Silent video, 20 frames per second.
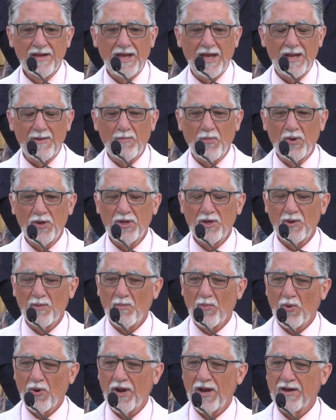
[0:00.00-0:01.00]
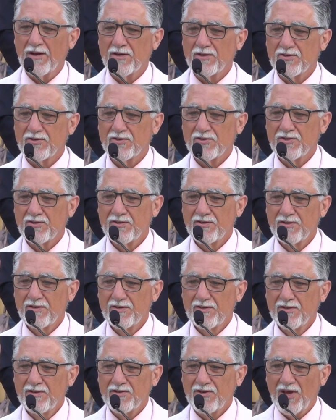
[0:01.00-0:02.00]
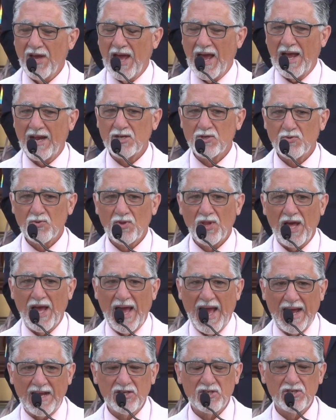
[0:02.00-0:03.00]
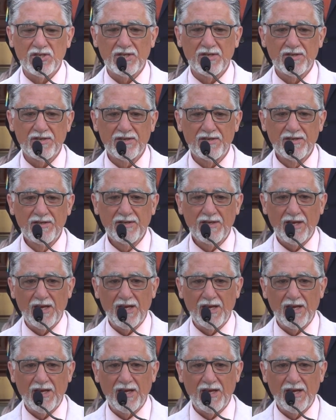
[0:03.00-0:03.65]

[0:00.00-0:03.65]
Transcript: and put your prayers to actual action